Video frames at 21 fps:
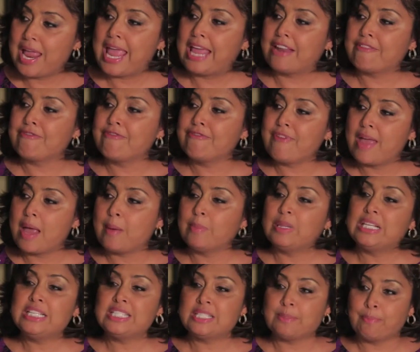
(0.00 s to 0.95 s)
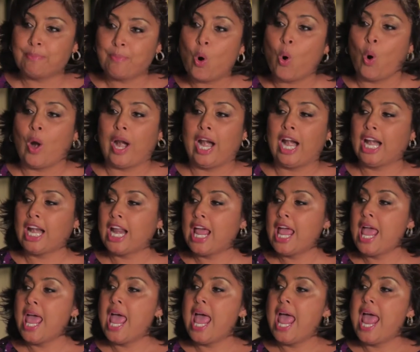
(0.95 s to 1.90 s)
and family support
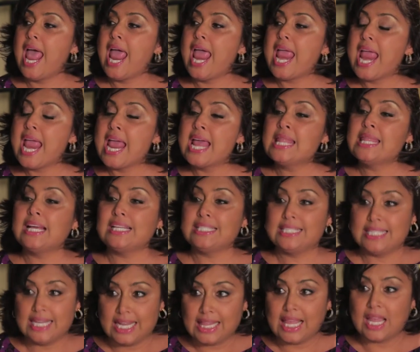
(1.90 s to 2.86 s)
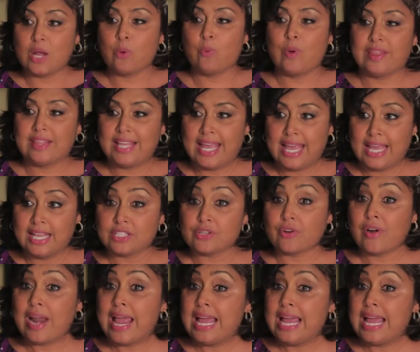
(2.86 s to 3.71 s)
in dealing with cancer.